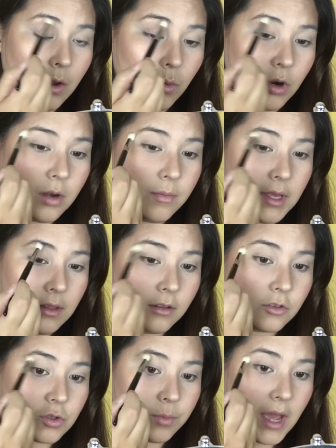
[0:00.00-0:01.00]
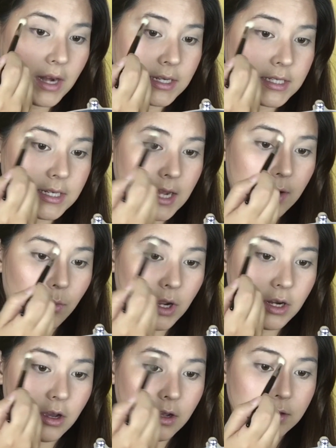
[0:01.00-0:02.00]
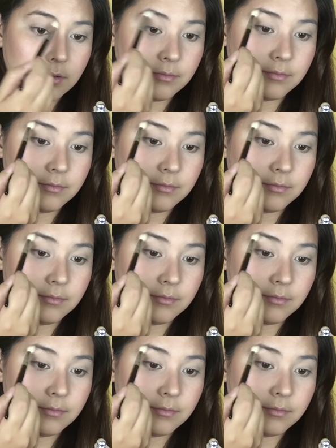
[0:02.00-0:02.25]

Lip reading: We're gonna be a little dramatic today, why not?